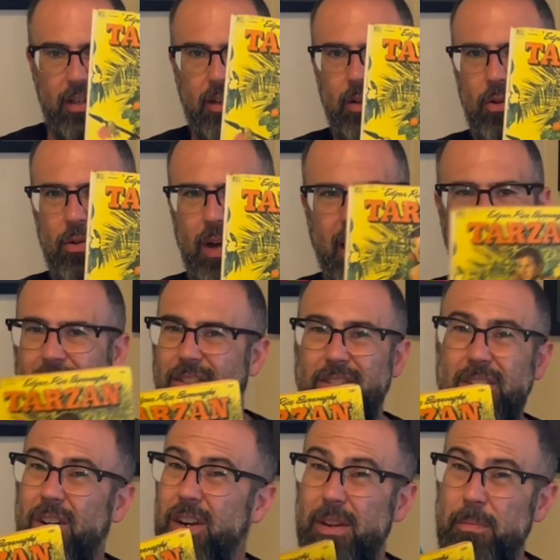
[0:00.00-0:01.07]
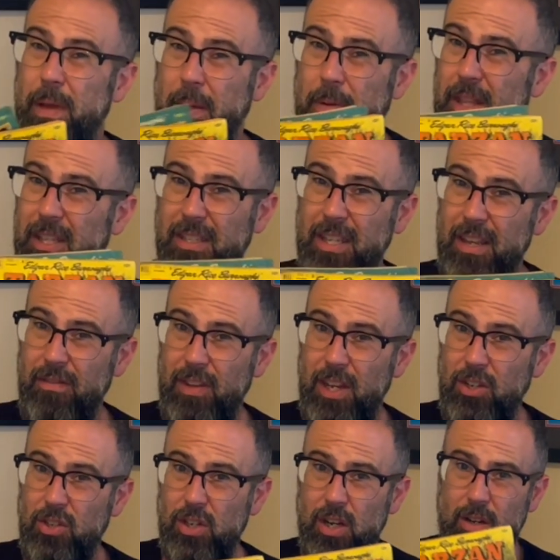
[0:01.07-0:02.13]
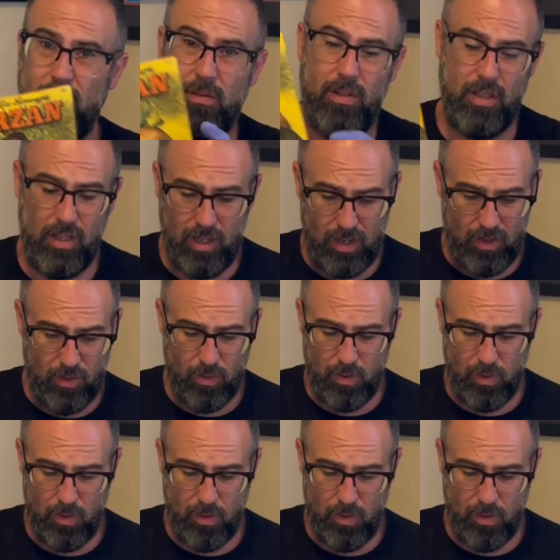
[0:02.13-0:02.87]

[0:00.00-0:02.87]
who I guess starred in maybe the TV show or